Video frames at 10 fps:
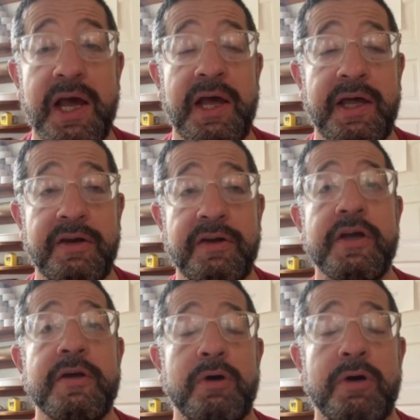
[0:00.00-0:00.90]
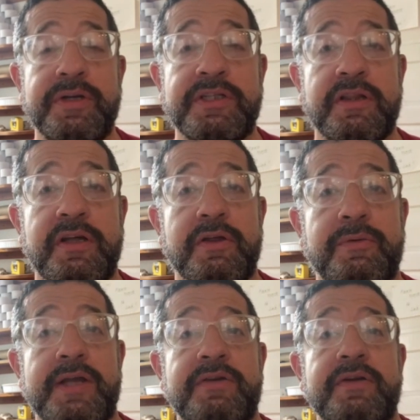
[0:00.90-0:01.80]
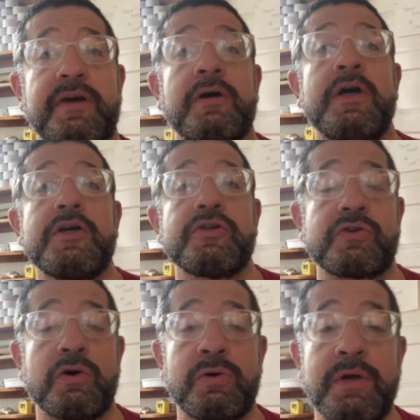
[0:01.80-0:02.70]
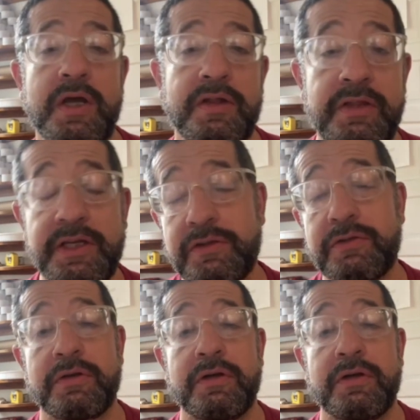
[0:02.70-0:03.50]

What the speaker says: and more recently the Red Deal. So these